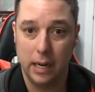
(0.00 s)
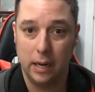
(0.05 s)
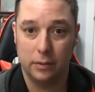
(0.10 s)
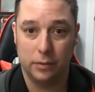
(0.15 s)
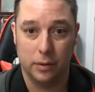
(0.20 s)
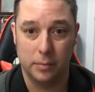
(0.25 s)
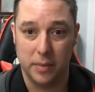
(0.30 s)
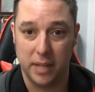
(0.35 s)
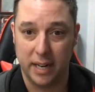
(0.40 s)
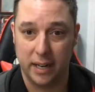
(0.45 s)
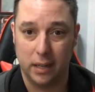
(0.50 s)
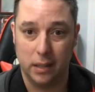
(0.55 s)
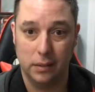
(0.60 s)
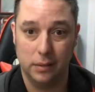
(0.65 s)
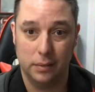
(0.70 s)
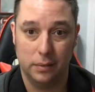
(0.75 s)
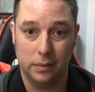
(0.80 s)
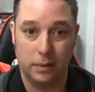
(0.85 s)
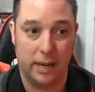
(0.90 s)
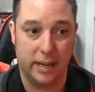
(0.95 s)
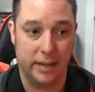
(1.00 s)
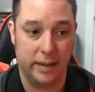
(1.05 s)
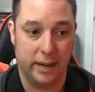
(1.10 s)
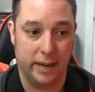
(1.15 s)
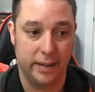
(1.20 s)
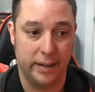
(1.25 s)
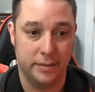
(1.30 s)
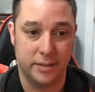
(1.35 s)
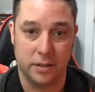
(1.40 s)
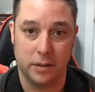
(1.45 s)
from there
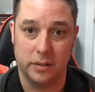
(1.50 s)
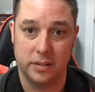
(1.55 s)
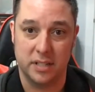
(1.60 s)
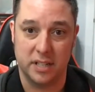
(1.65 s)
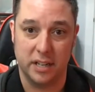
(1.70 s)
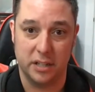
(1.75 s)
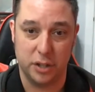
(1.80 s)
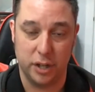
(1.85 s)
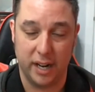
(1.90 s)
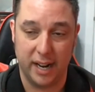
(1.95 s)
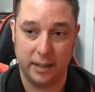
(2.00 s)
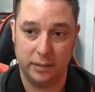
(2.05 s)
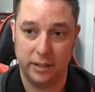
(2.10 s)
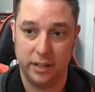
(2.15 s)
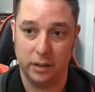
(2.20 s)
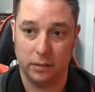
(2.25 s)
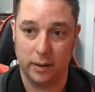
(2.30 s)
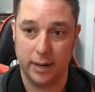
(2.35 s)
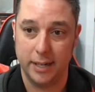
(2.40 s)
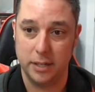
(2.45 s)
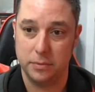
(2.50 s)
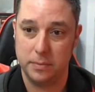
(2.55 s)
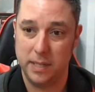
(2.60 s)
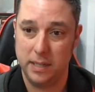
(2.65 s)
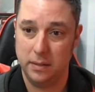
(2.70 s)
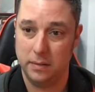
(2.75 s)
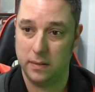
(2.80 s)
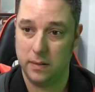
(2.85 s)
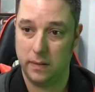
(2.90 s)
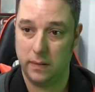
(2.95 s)
I start sketching out the
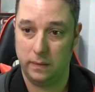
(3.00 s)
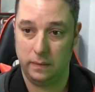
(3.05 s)
arrangement.